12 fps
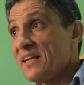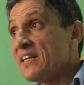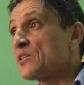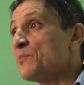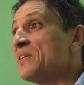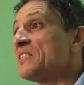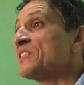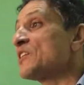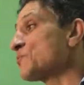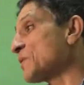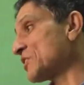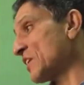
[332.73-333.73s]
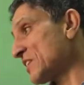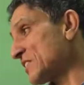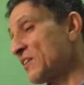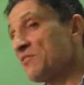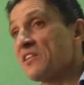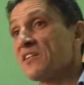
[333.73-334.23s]
it means this patient is
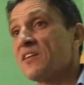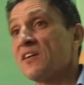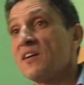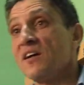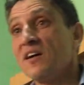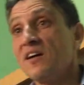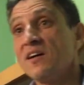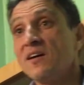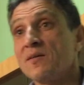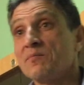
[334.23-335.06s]
having huh,